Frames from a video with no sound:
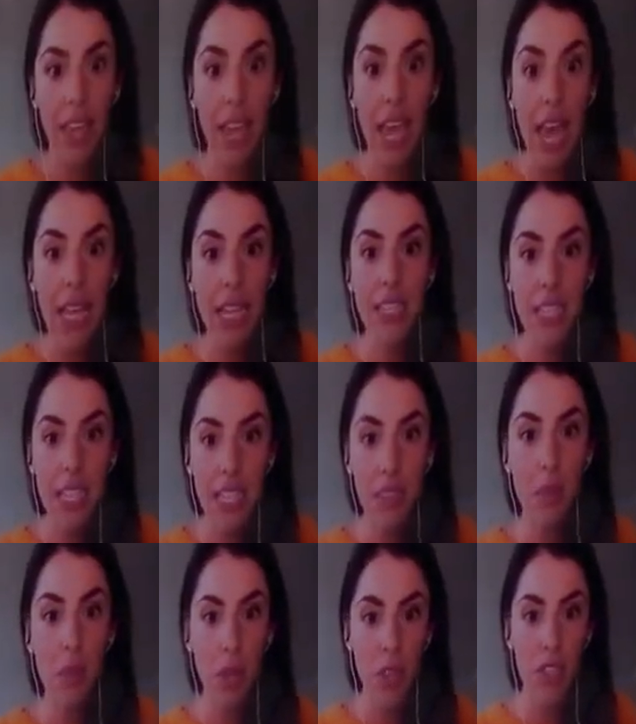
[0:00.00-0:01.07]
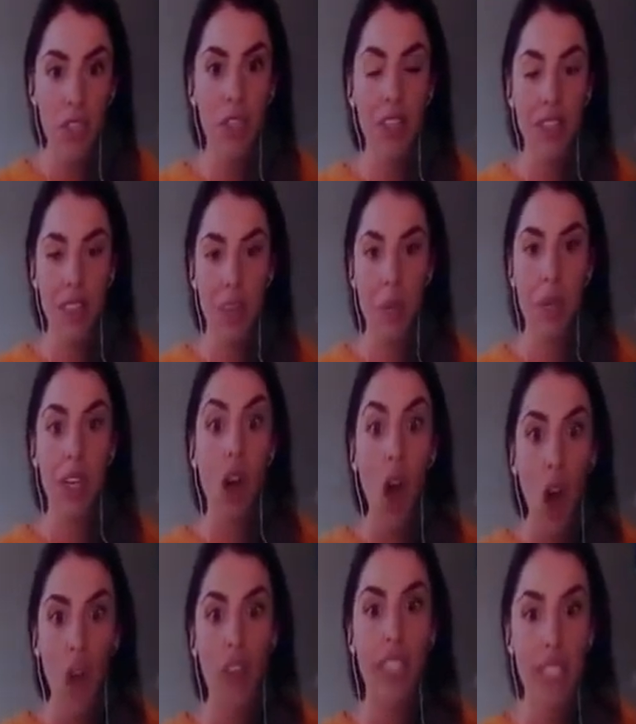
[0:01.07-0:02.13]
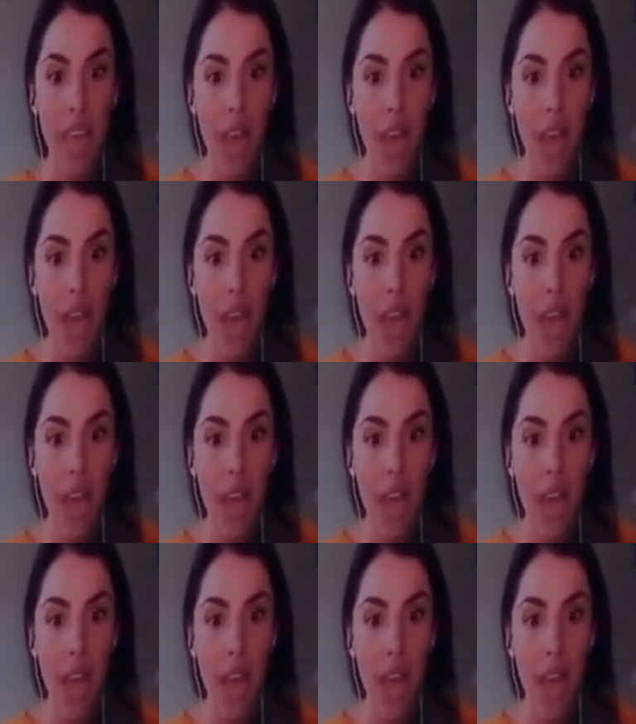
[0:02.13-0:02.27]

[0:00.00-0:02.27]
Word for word: I need personal development all the time.